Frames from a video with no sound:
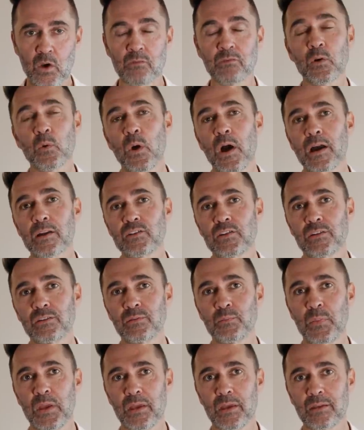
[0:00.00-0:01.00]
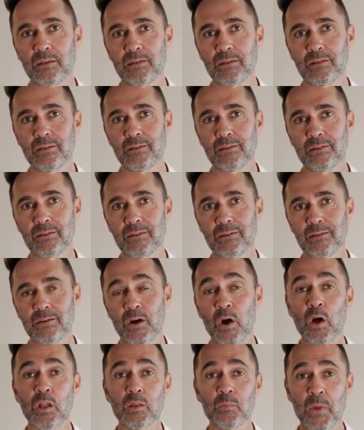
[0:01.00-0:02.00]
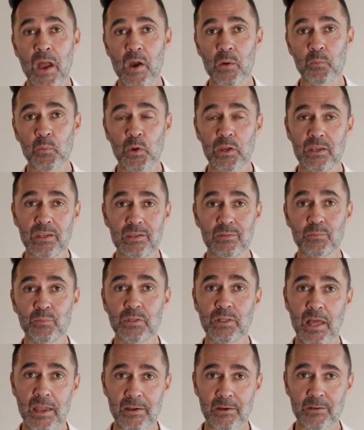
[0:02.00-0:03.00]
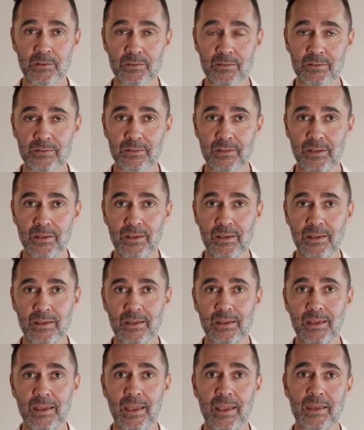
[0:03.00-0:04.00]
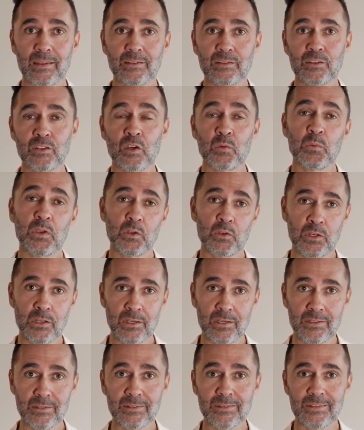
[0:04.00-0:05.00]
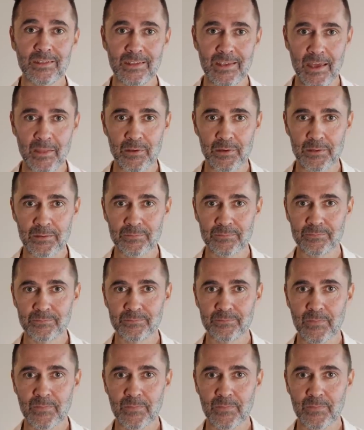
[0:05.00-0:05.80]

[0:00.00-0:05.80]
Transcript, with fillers: Overwatch has been all about bringing players and communities together.